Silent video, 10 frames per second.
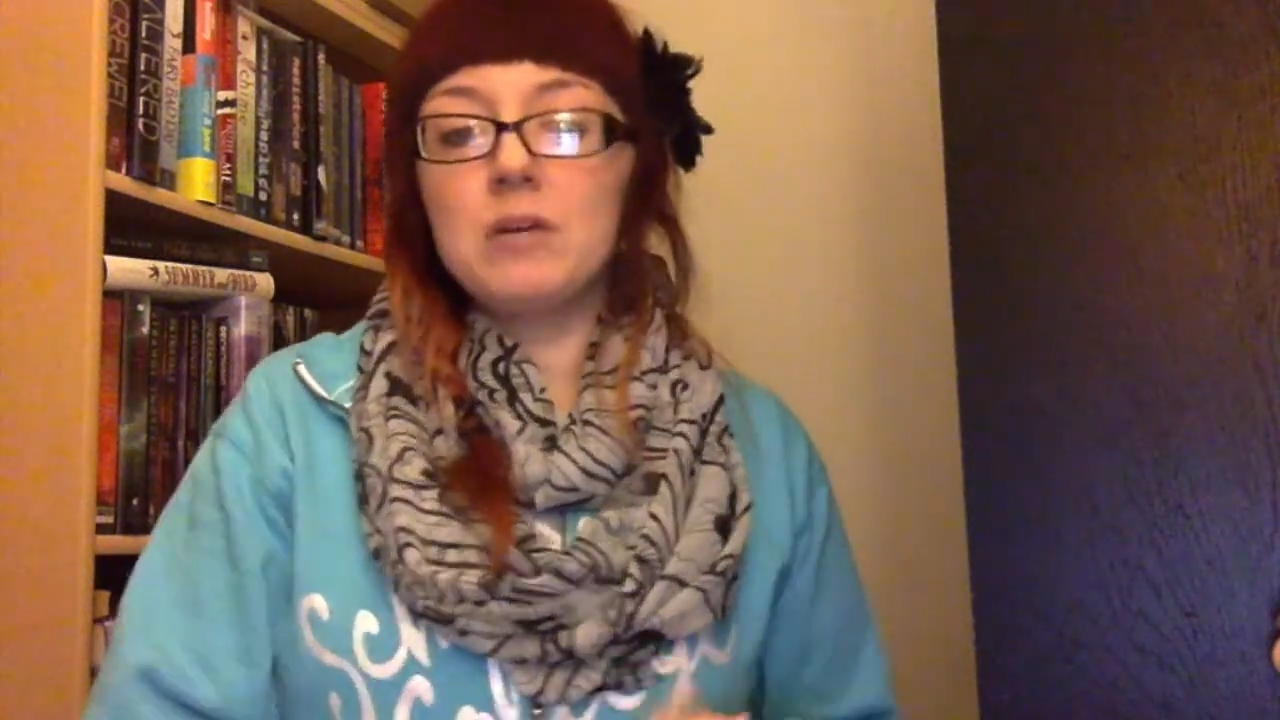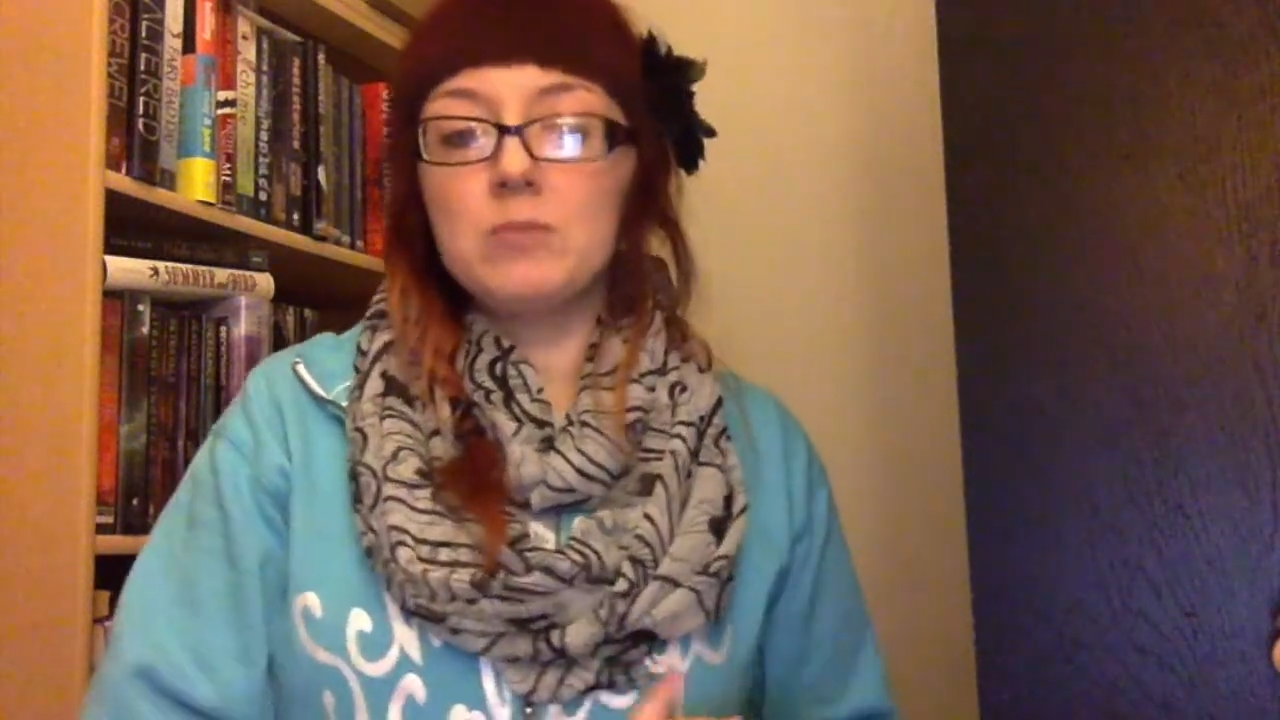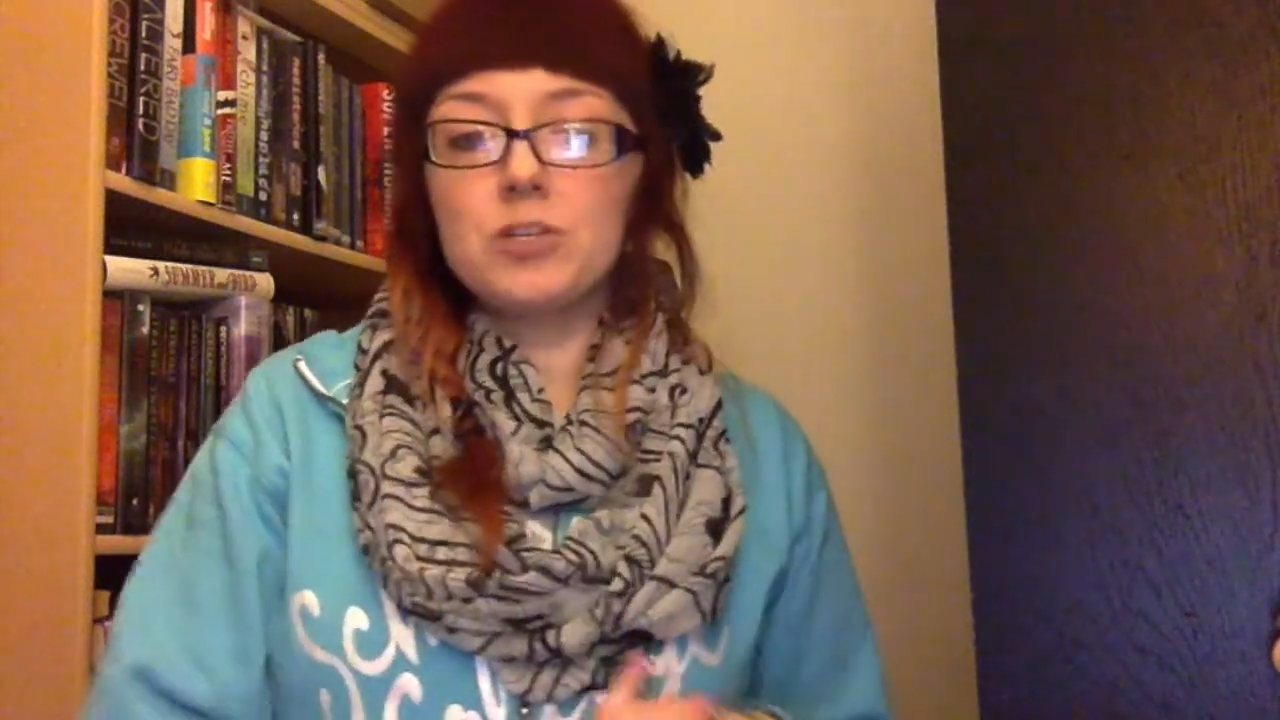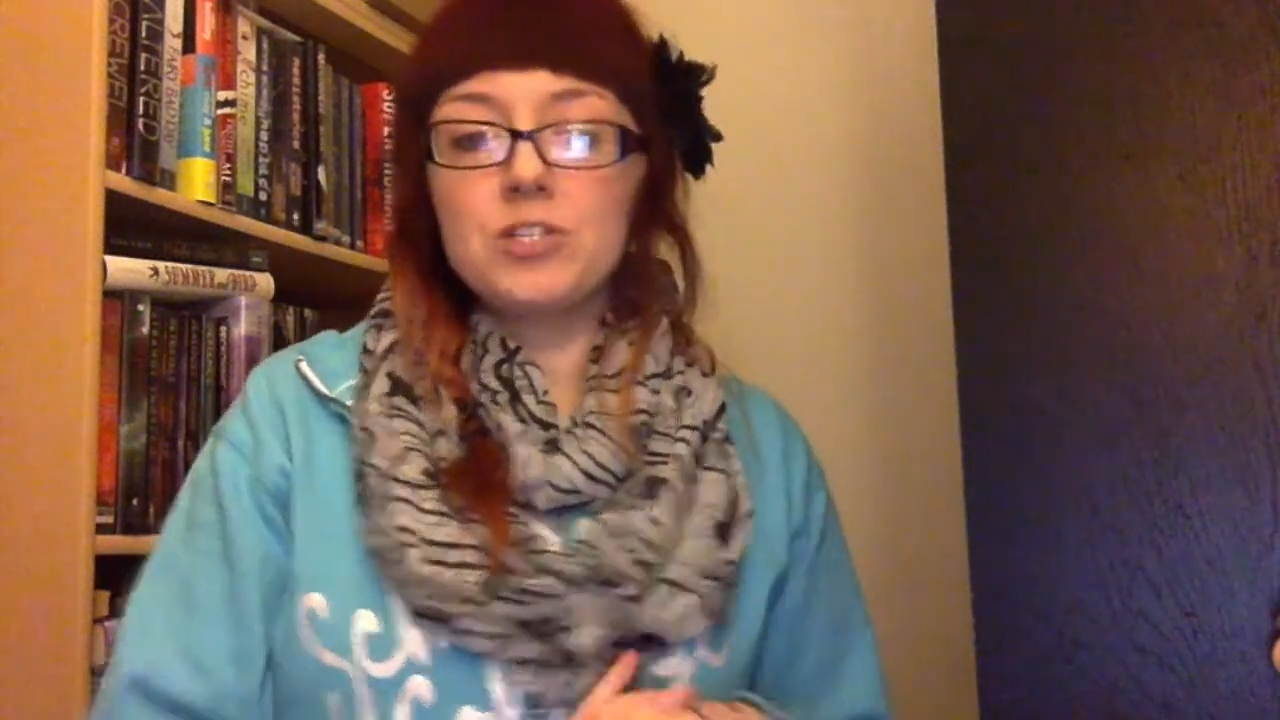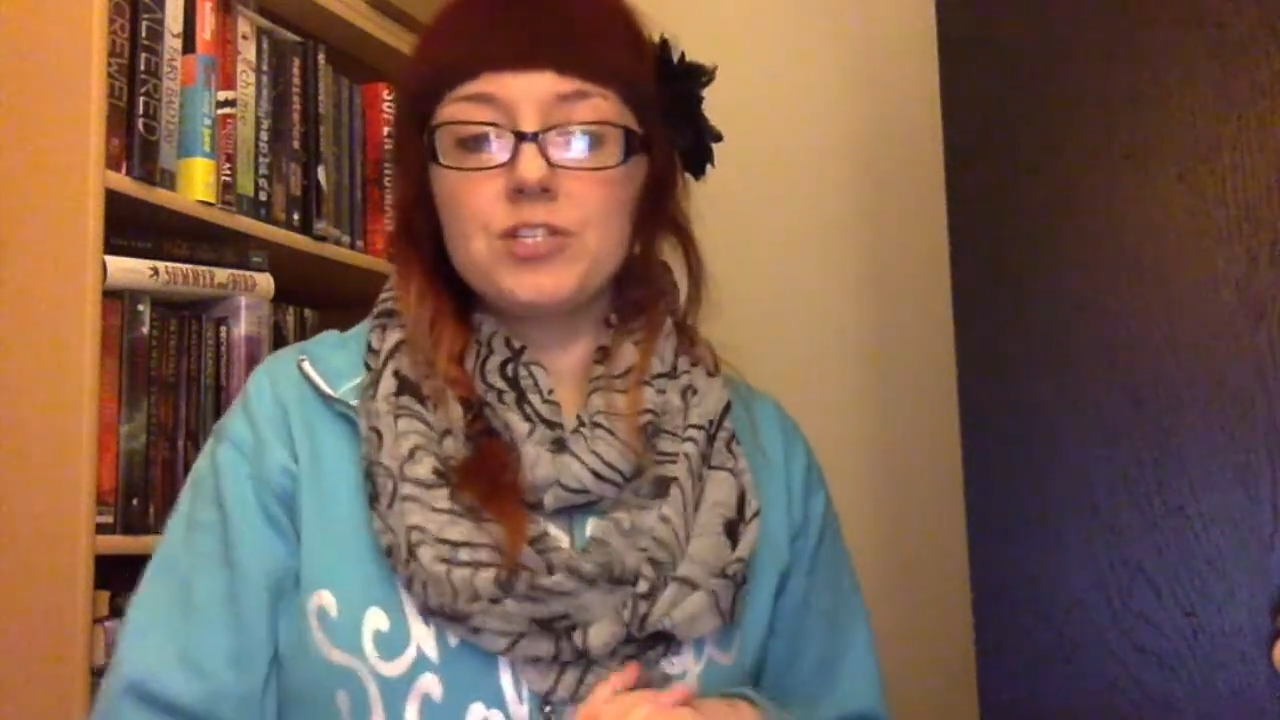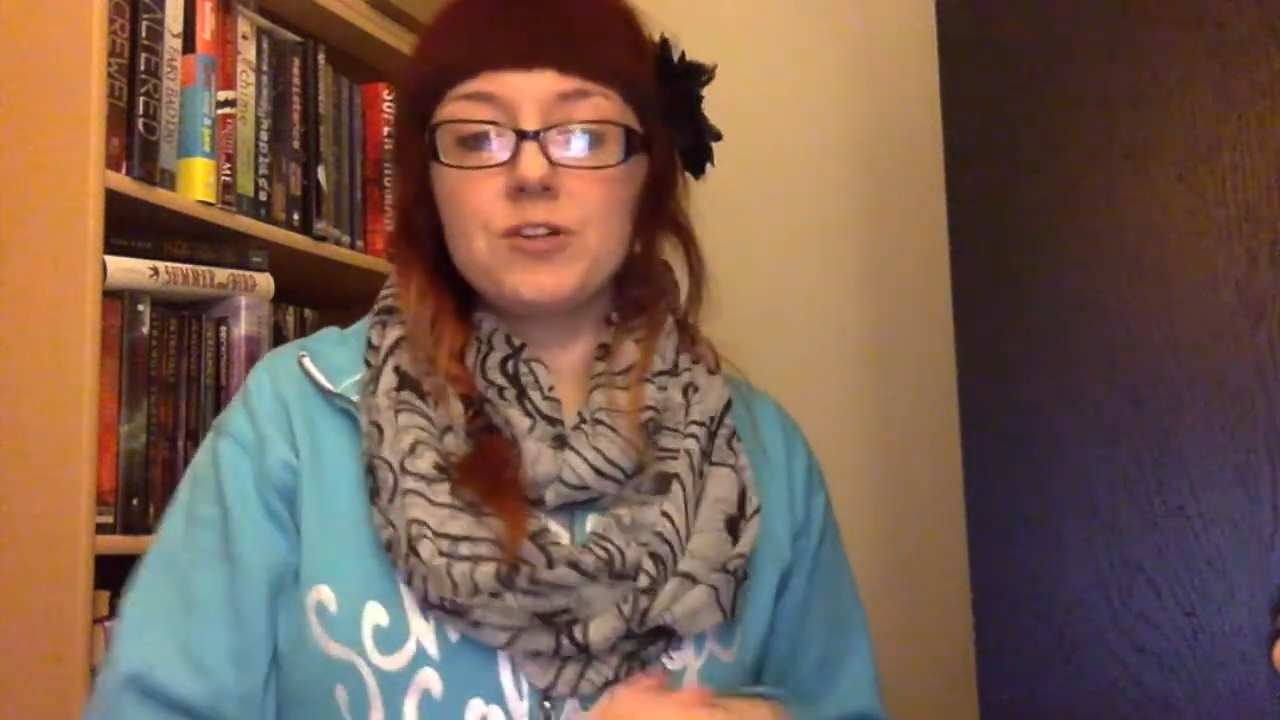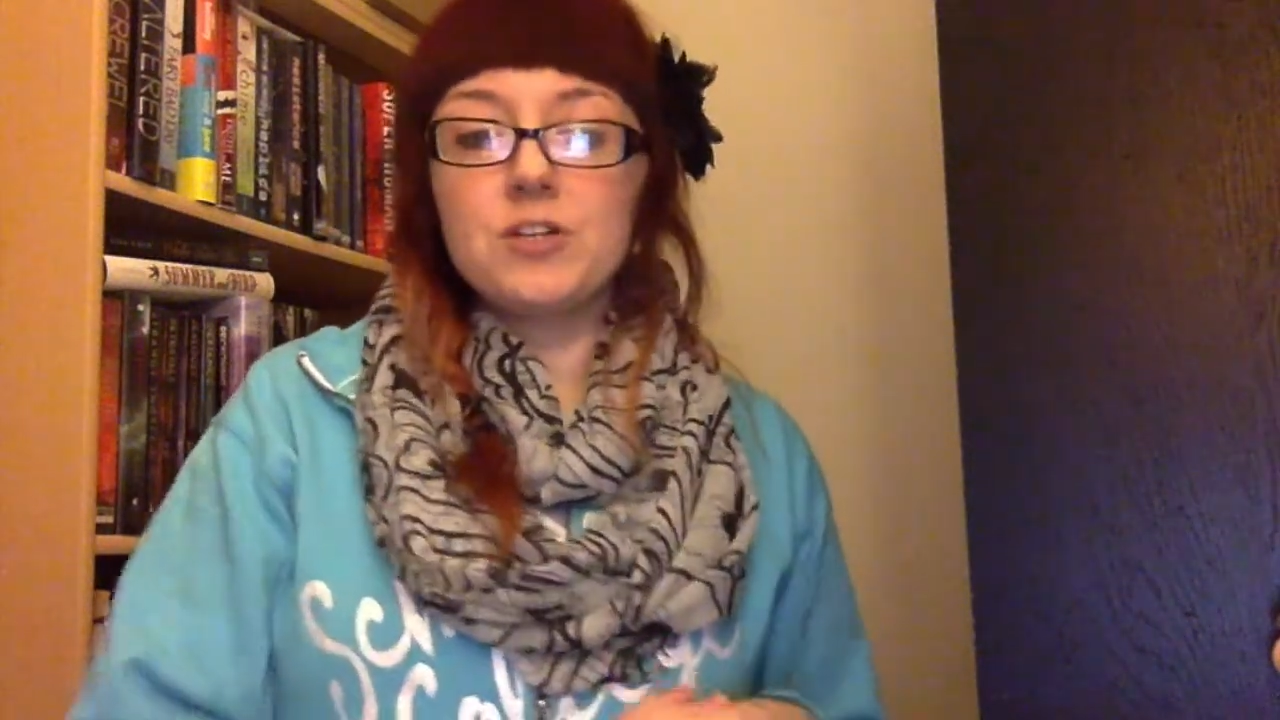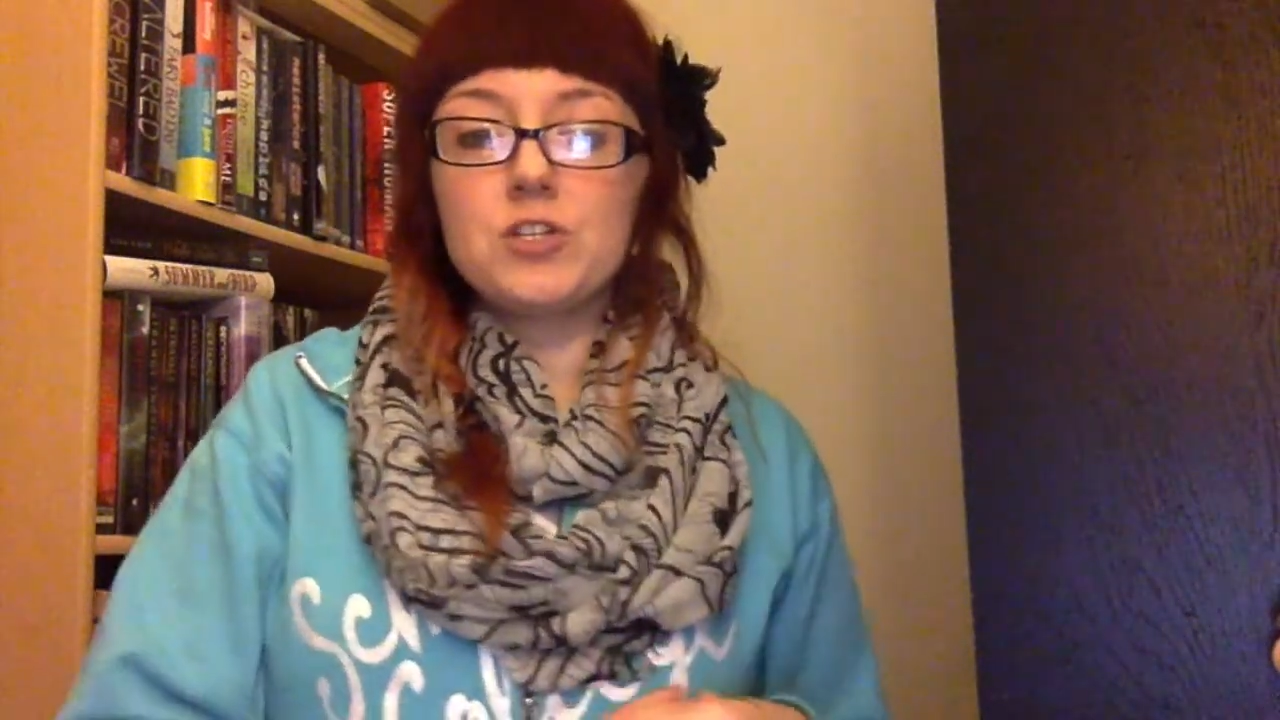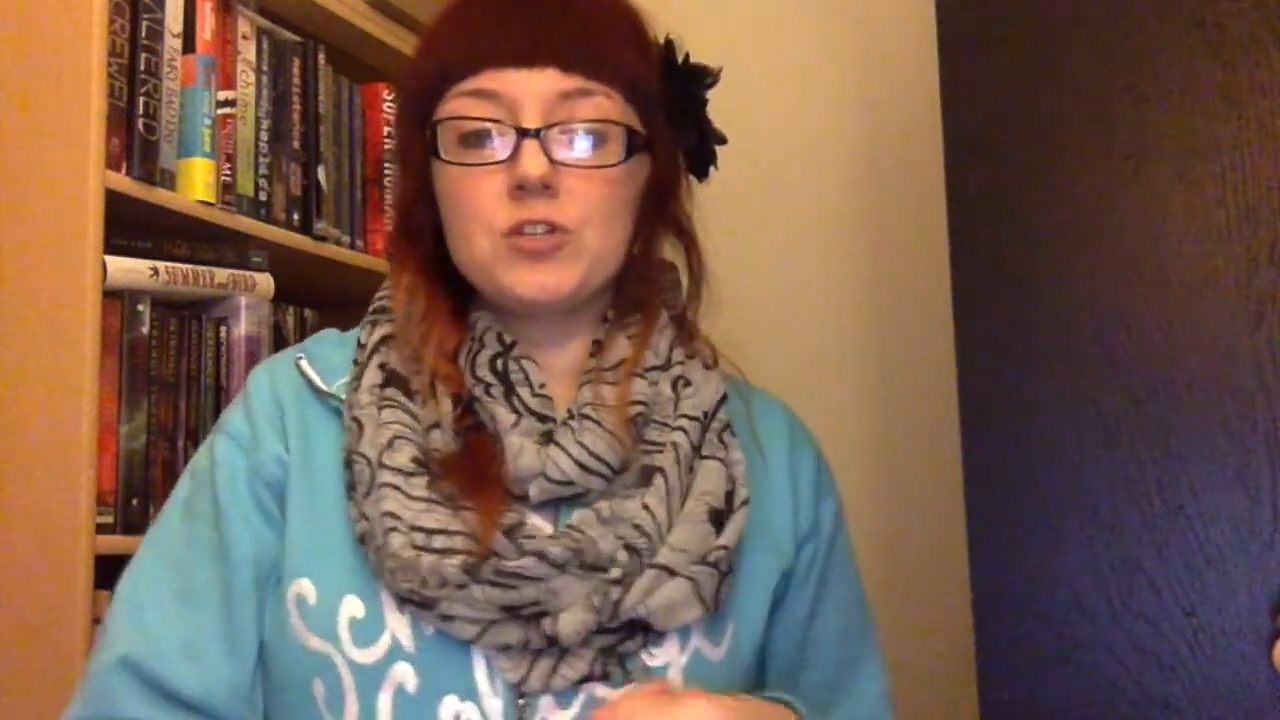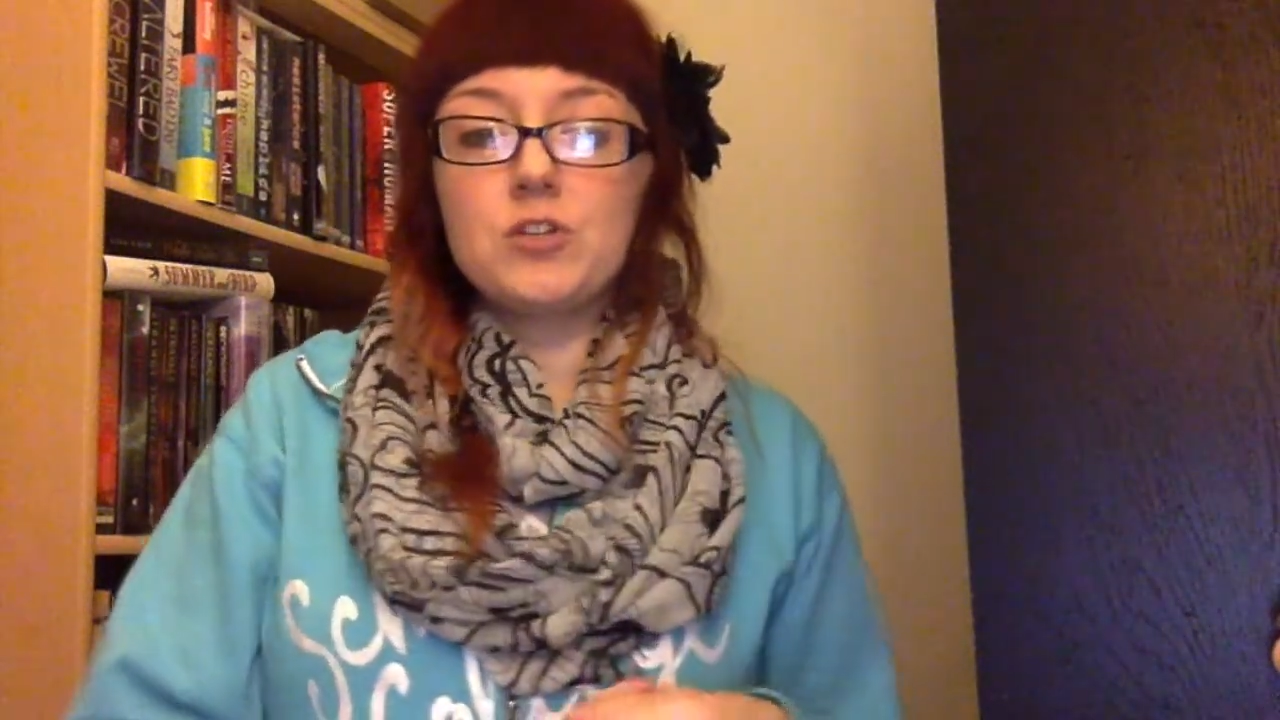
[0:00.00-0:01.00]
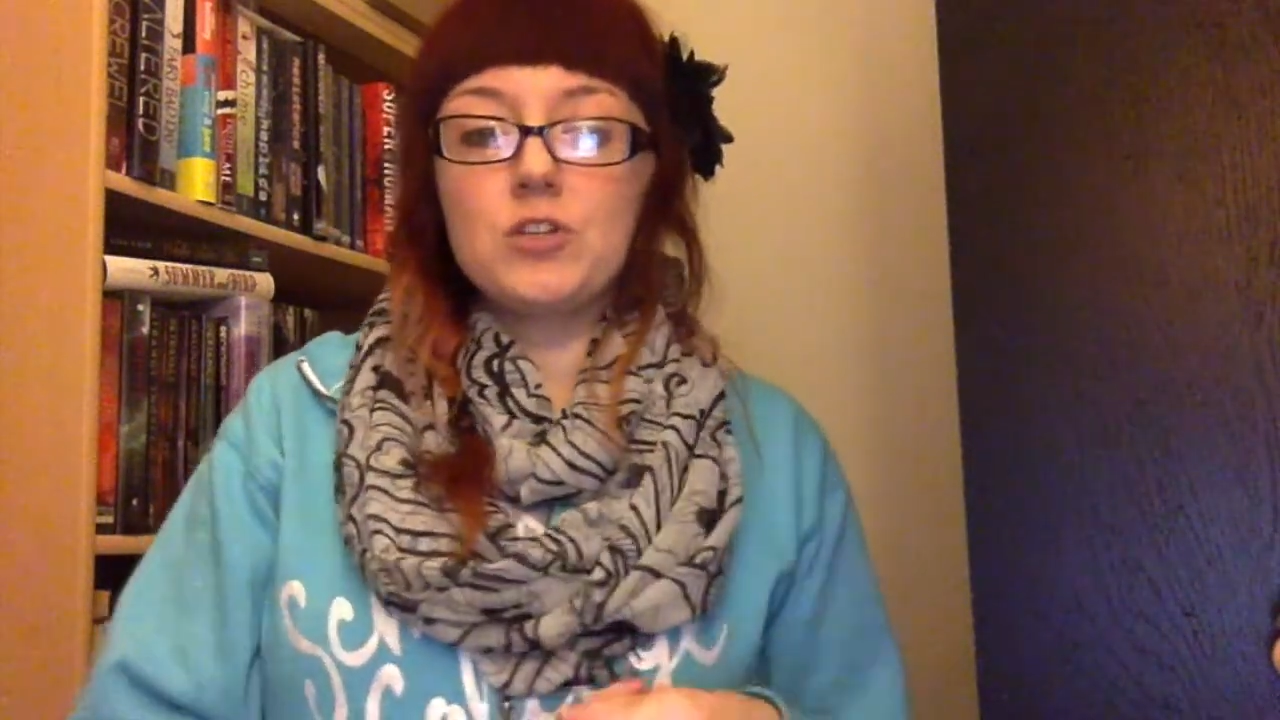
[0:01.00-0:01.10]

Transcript: a book or series